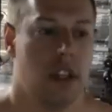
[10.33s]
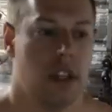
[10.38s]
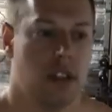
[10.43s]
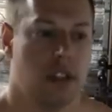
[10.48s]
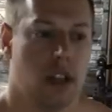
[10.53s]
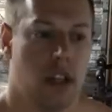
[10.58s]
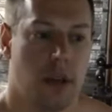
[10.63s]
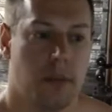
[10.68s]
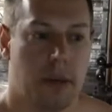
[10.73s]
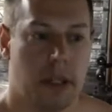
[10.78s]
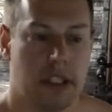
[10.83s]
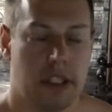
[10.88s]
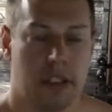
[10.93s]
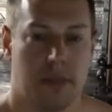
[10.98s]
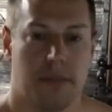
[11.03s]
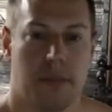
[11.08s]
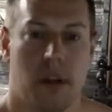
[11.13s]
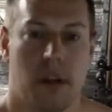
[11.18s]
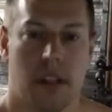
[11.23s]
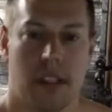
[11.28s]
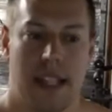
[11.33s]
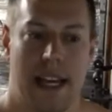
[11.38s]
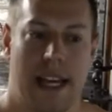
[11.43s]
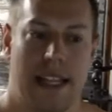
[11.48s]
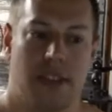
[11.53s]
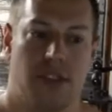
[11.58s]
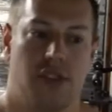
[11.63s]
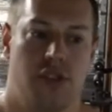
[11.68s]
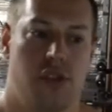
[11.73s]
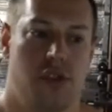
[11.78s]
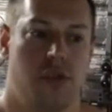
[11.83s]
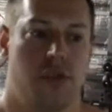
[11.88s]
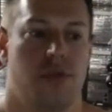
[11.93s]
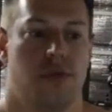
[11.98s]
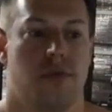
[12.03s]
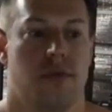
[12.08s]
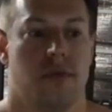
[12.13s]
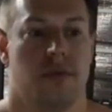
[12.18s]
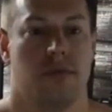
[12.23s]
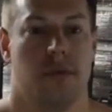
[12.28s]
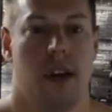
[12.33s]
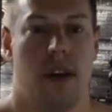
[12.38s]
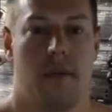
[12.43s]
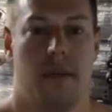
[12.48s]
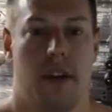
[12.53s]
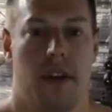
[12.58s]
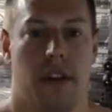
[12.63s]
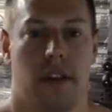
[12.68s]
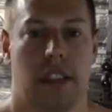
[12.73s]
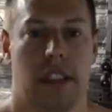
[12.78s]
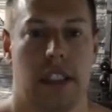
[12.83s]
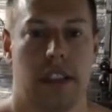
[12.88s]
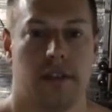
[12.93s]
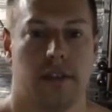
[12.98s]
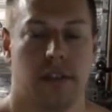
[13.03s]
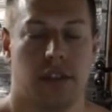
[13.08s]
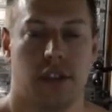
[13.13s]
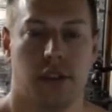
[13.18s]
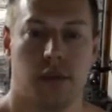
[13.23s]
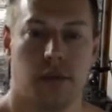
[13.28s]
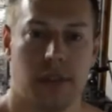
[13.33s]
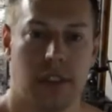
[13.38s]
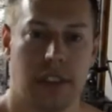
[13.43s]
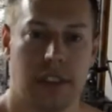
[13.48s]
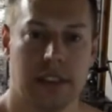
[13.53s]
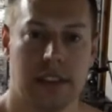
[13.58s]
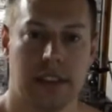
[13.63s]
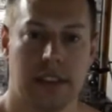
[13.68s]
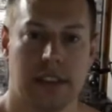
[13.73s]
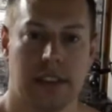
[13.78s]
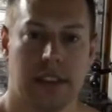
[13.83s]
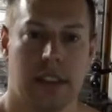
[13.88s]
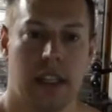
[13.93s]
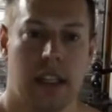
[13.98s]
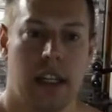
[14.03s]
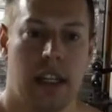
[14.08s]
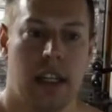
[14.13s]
So I bought this bar last June primarily for two reasons.